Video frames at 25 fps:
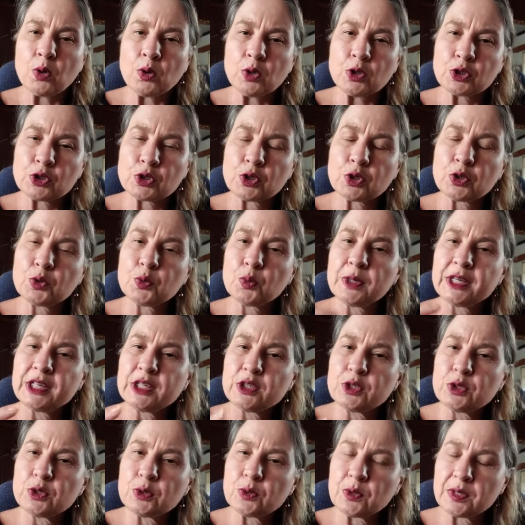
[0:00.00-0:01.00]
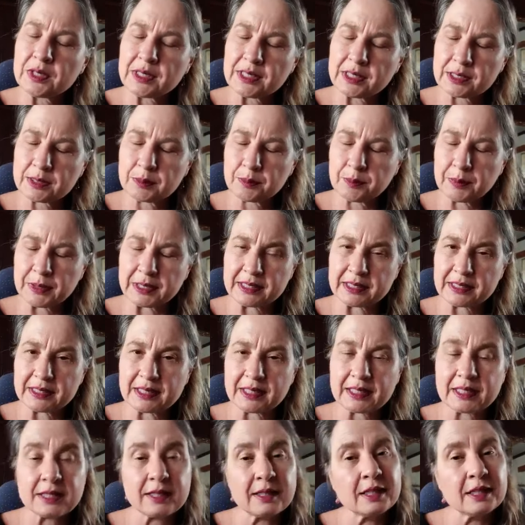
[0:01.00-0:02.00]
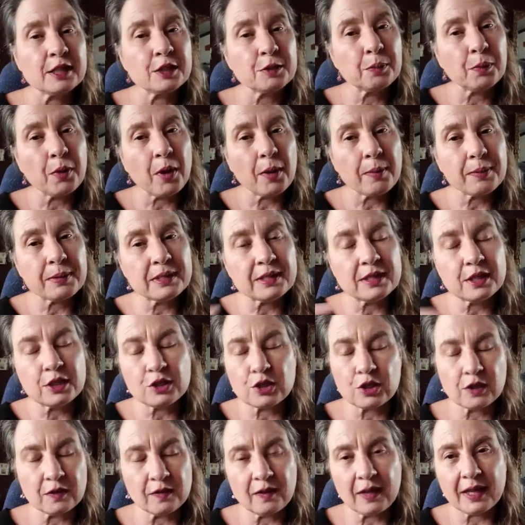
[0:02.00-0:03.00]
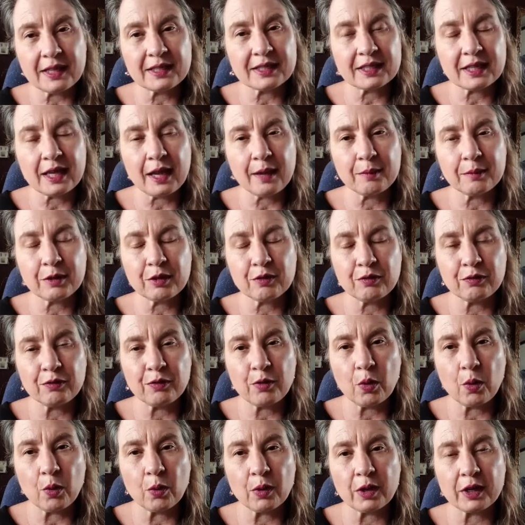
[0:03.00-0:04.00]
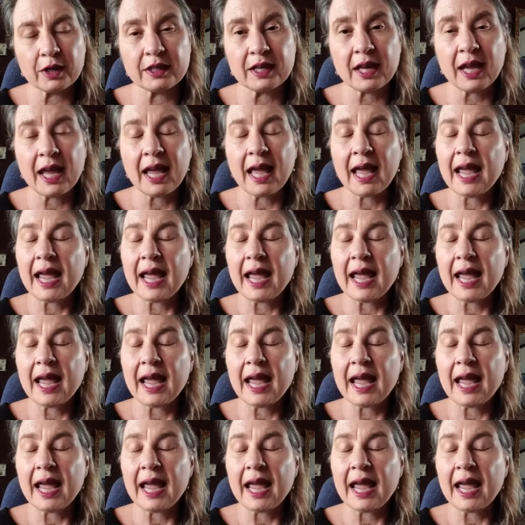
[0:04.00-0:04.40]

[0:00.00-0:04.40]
Should we do this business, this proposition that's coming forward?